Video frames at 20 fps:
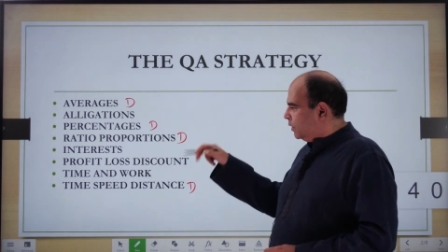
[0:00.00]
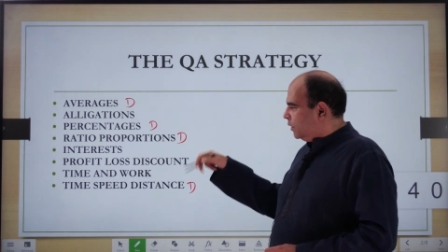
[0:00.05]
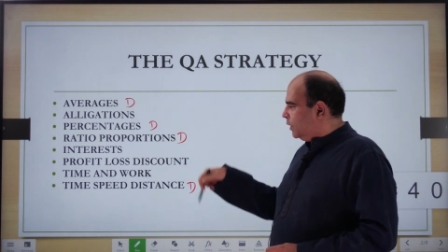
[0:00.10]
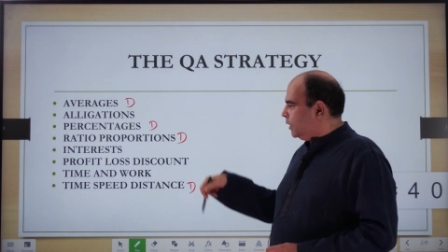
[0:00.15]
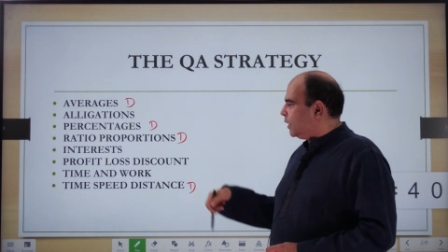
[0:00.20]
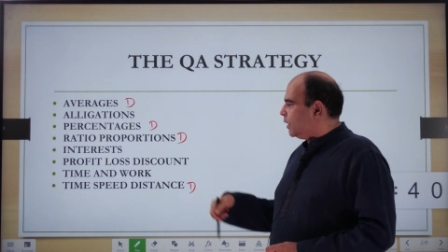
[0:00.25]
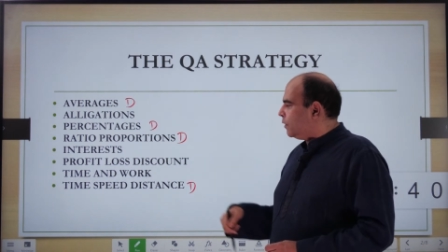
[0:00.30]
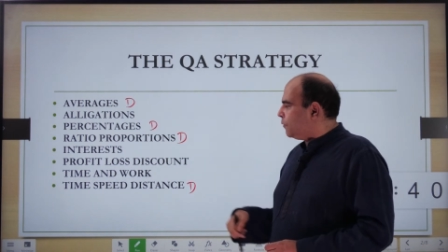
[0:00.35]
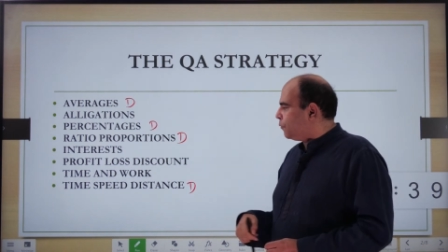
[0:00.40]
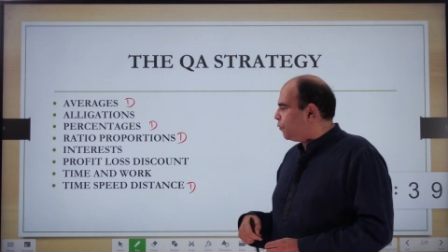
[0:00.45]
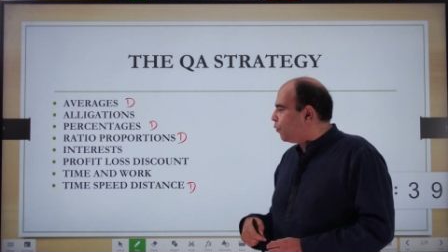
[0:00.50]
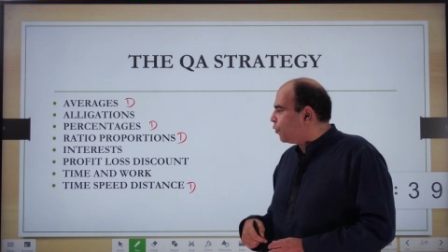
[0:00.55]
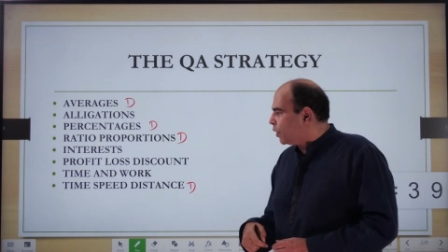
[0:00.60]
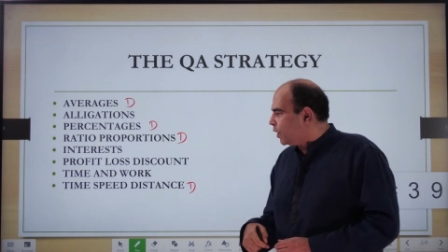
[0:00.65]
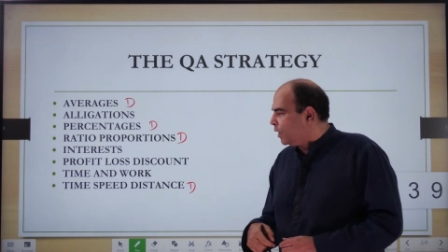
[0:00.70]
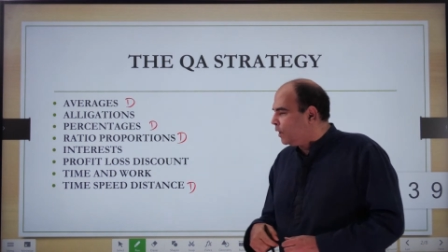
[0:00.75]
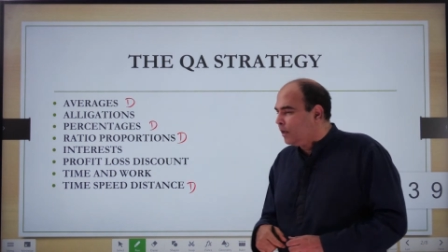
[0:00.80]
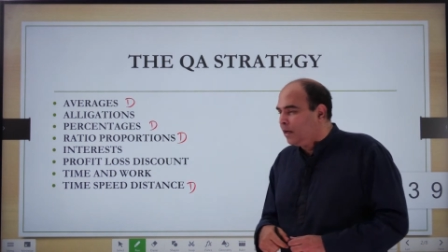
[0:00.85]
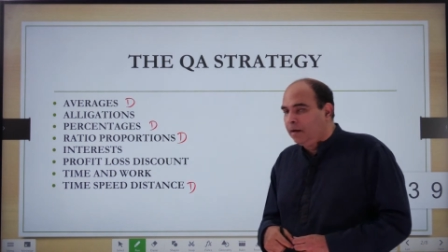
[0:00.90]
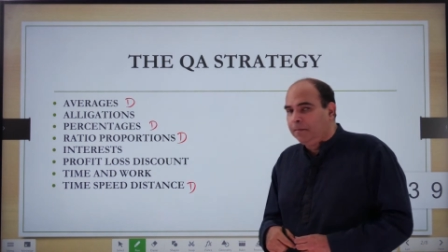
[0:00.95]
These are the four
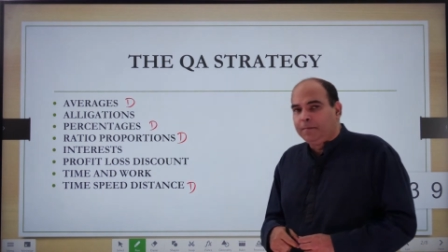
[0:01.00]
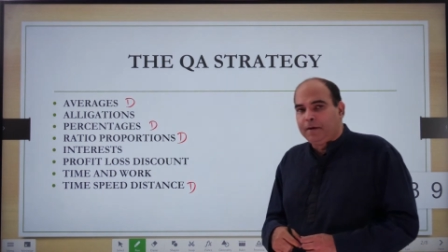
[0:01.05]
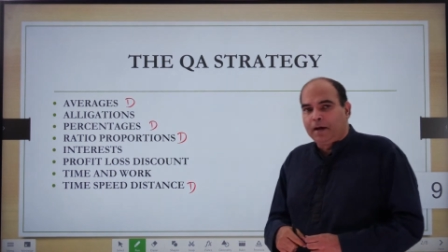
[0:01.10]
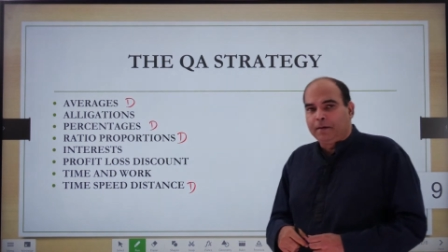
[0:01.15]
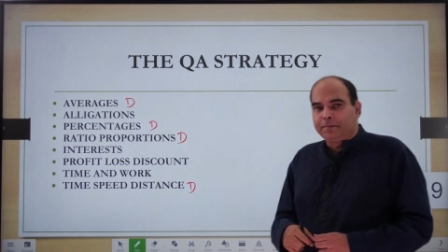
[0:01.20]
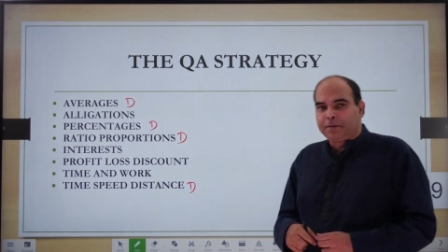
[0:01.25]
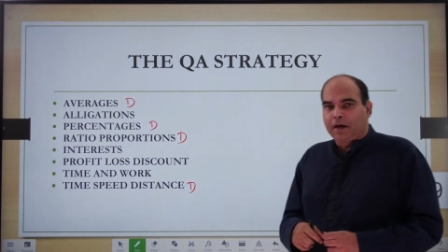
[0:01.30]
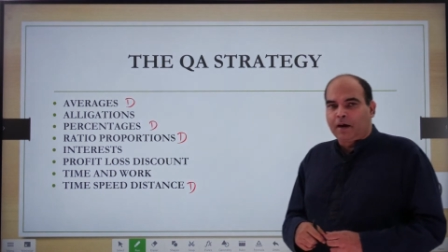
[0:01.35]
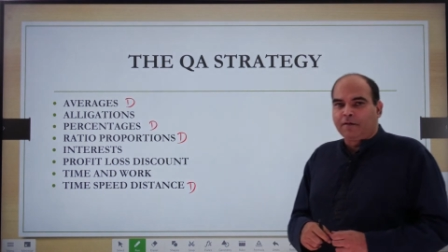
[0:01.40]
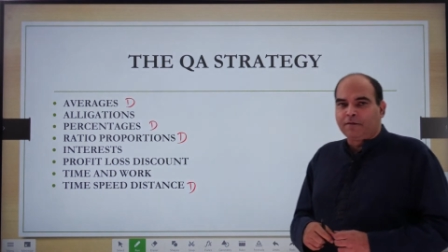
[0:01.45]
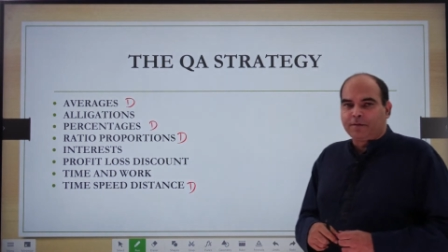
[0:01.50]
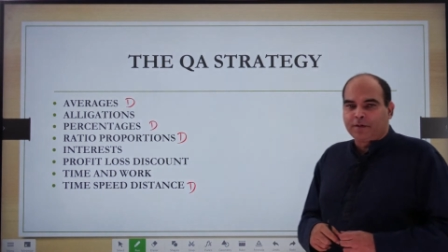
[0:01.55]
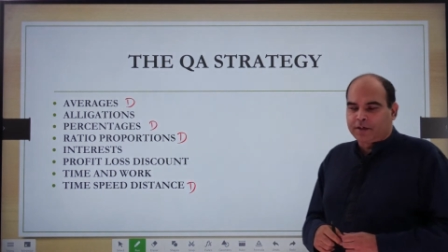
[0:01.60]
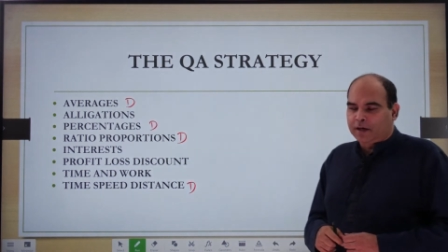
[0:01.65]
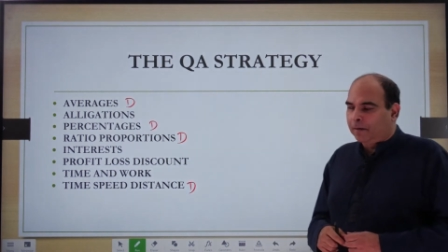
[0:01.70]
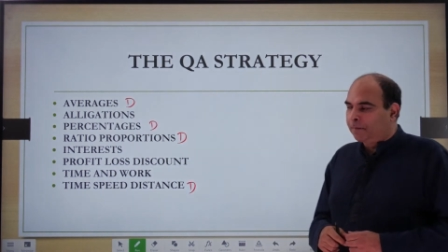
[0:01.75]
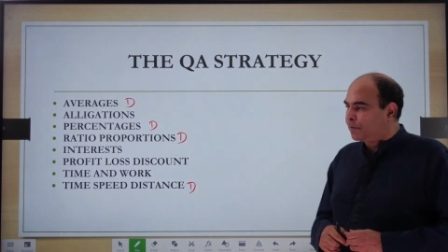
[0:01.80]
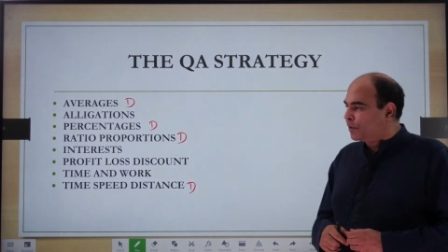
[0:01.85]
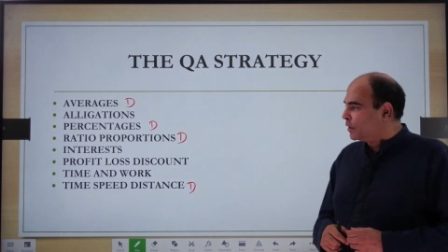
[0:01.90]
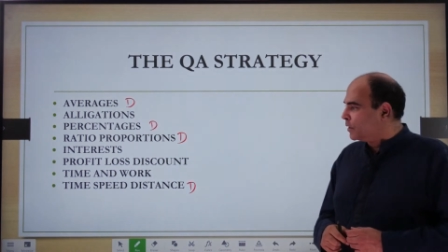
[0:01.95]
deep dive
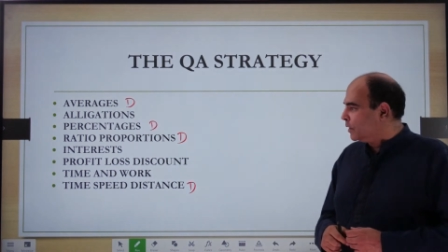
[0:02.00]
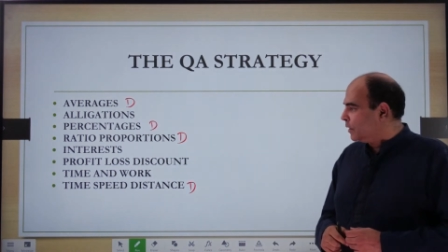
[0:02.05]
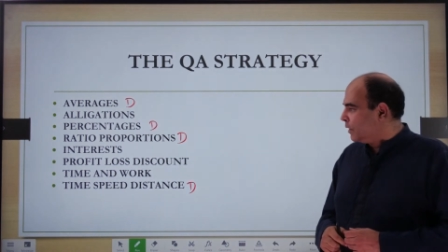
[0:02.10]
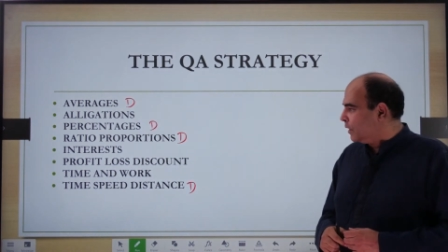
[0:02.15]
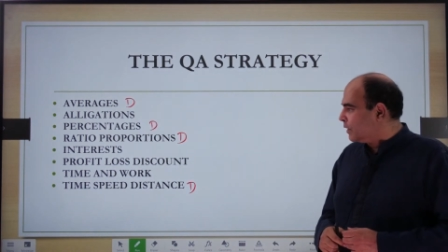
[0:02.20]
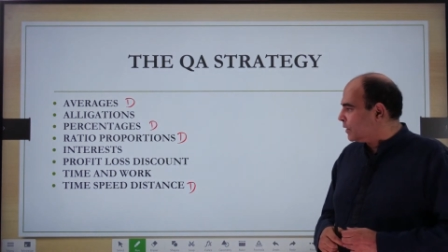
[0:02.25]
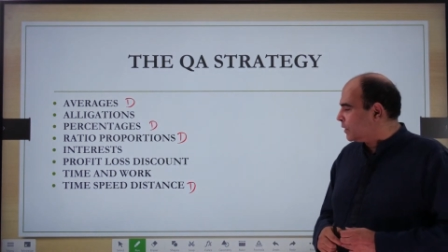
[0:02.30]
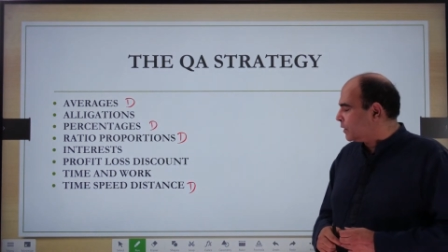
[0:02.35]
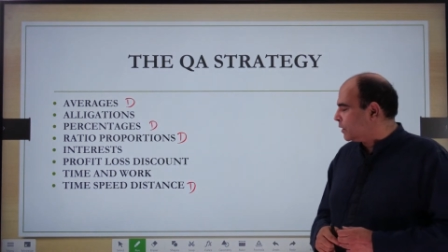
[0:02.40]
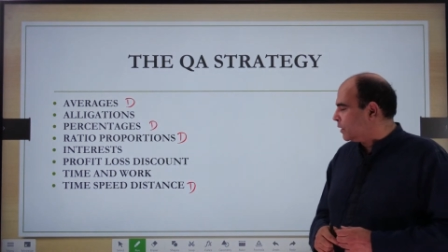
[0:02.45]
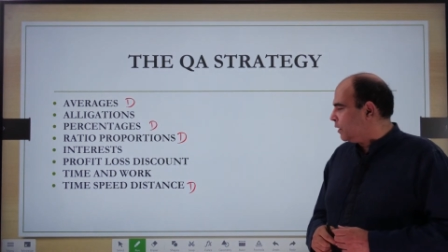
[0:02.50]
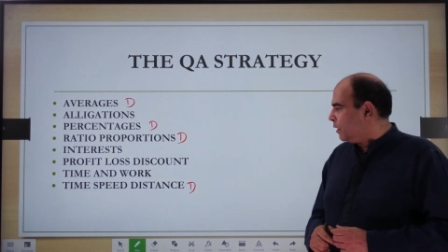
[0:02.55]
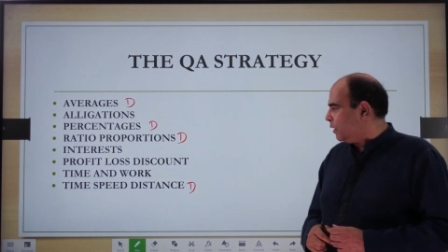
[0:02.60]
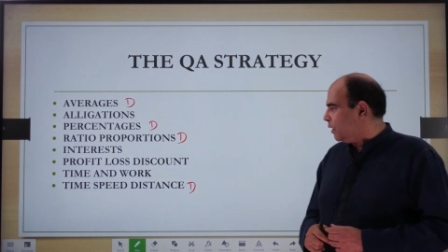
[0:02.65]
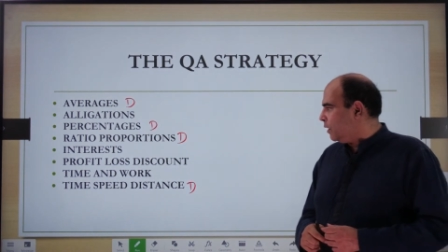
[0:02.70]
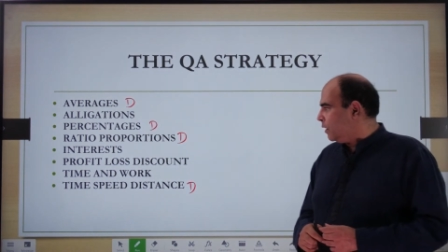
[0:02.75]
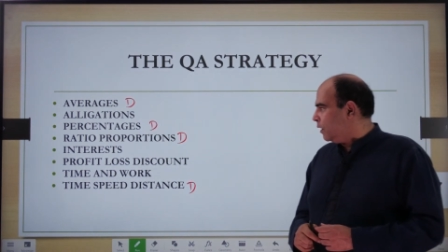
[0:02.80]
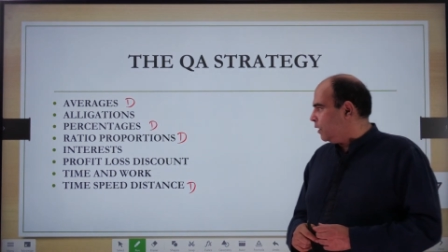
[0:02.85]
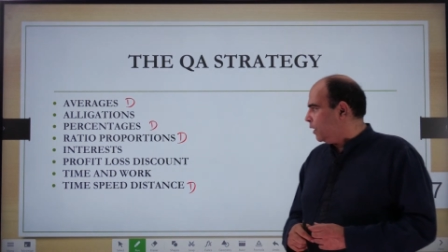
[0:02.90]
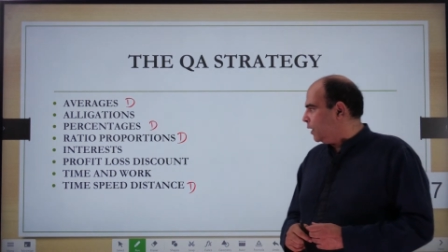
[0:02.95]
chapters in this,
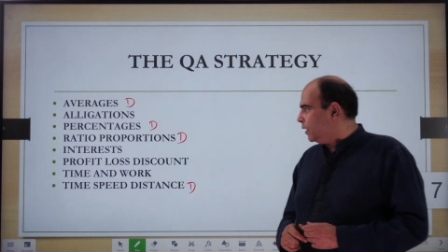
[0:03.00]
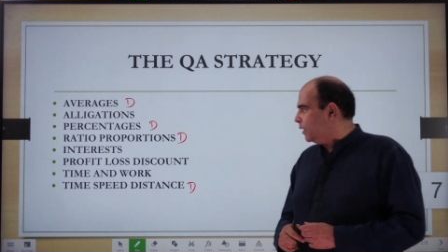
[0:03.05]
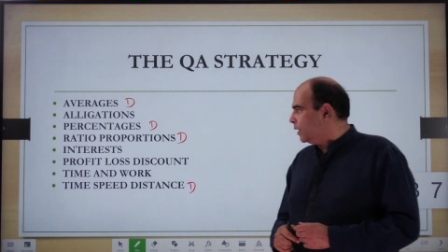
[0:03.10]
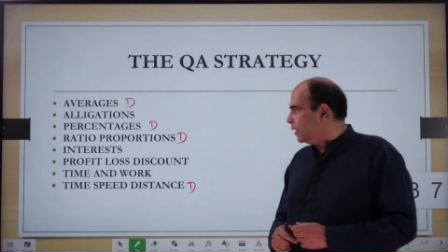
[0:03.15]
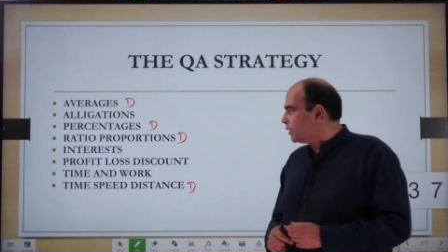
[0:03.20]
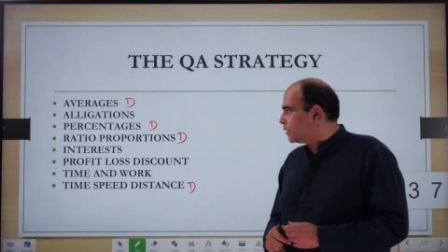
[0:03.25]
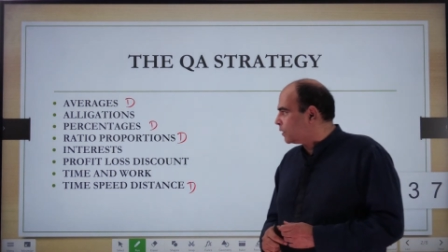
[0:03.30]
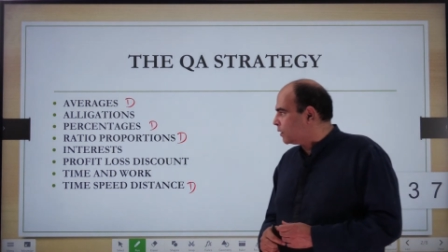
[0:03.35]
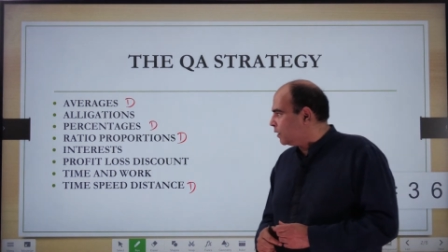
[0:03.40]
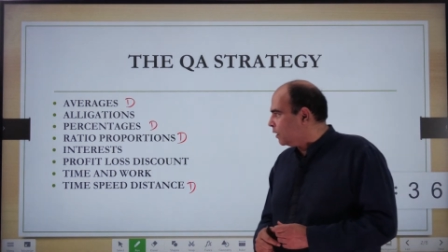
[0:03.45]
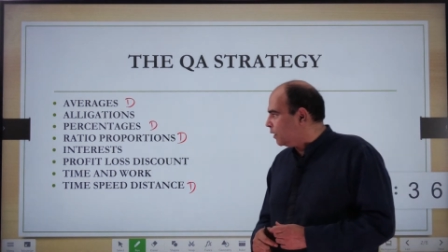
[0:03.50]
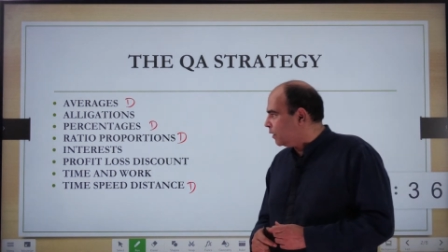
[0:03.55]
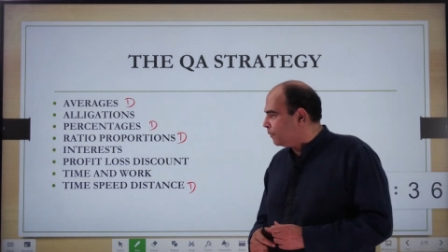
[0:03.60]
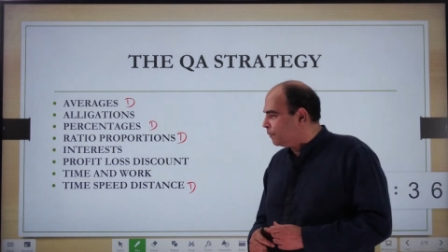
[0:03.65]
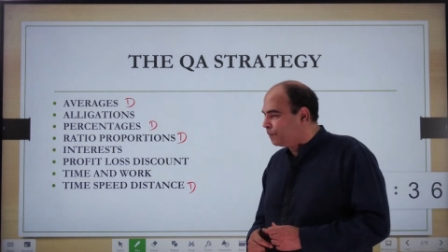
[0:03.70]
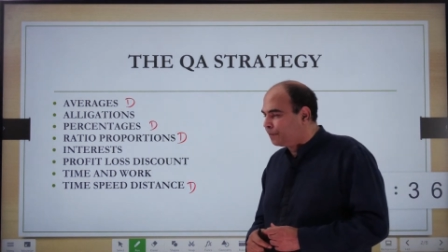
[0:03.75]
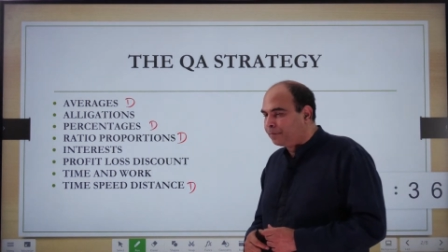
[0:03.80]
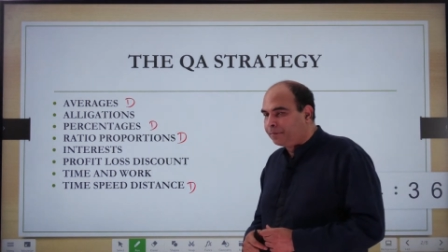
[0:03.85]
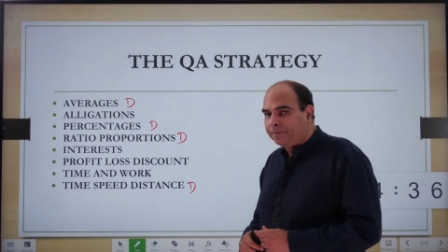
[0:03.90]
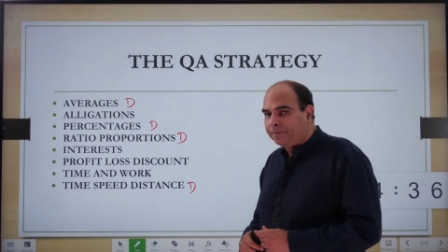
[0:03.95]
uh, in this uh,